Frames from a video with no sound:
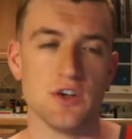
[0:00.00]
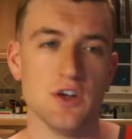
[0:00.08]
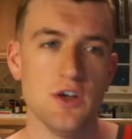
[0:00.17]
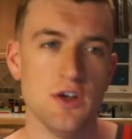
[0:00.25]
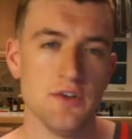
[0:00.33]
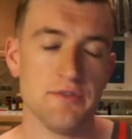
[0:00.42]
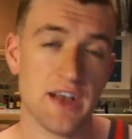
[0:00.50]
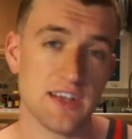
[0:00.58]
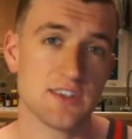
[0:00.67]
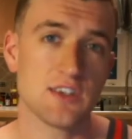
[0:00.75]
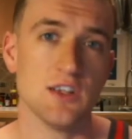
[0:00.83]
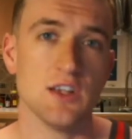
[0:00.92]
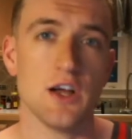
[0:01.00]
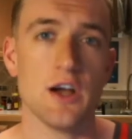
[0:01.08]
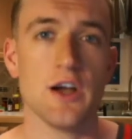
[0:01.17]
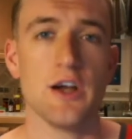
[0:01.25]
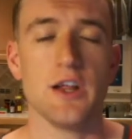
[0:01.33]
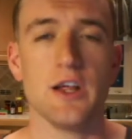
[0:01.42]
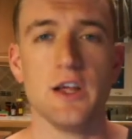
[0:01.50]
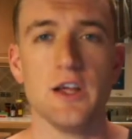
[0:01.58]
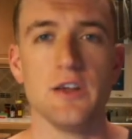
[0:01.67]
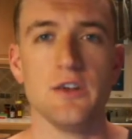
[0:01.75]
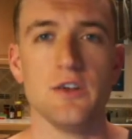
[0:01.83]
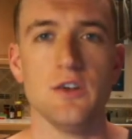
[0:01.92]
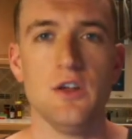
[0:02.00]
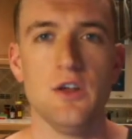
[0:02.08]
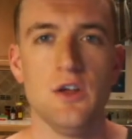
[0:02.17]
your vascularity and